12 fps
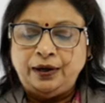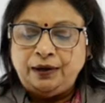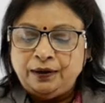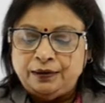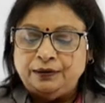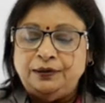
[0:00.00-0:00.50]

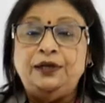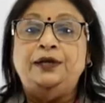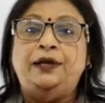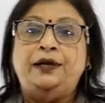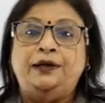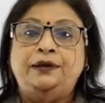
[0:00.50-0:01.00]
in
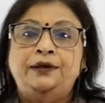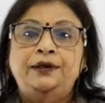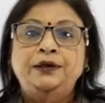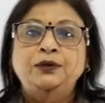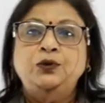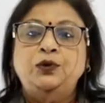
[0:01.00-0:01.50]
detail
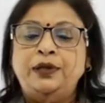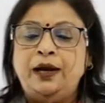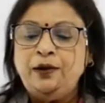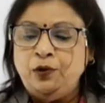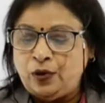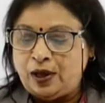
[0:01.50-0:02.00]
so
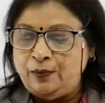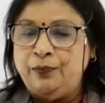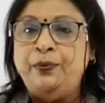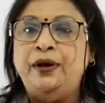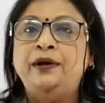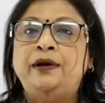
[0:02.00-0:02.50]
that you have a
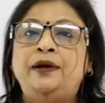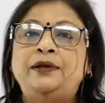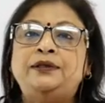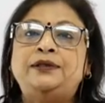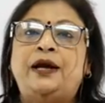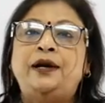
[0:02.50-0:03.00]
better
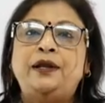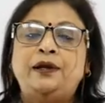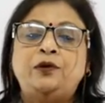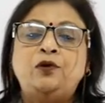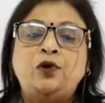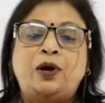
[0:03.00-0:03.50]

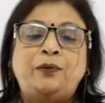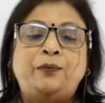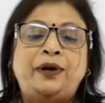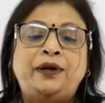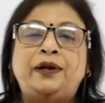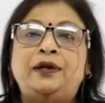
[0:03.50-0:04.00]
understanding, you have a
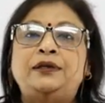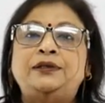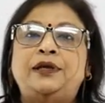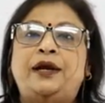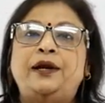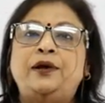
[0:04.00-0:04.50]
better
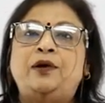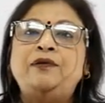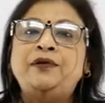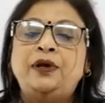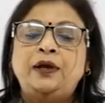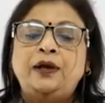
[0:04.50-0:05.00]
understanding
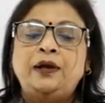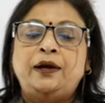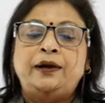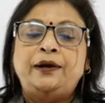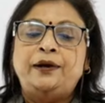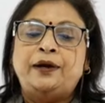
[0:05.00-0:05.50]
of
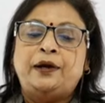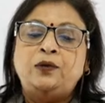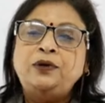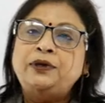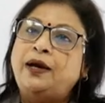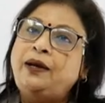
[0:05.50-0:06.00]
current
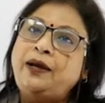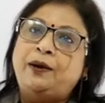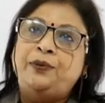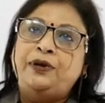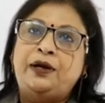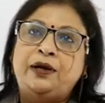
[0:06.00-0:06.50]
account and
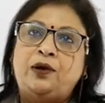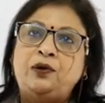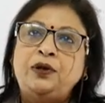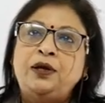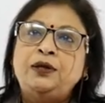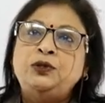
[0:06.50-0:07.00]
capital
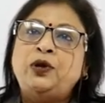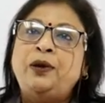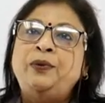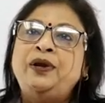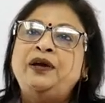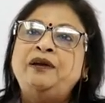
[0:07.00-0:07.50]
account. So I
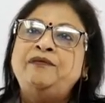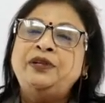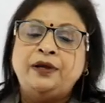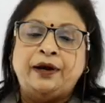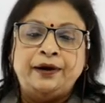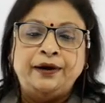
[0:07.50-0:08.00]
begin
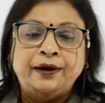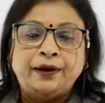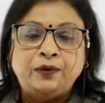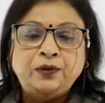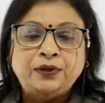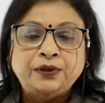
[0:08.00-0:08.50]
with current
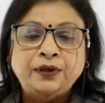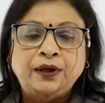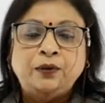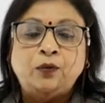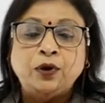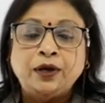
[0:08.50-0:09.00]
account,
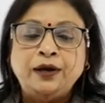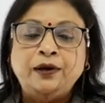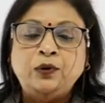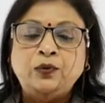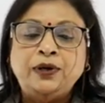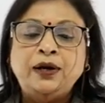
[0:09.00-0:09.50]
what I
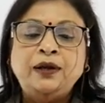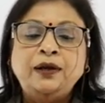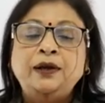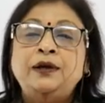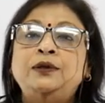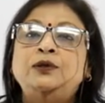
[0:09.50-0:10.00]
included.
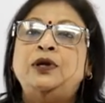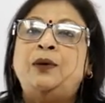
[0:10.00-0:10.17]
So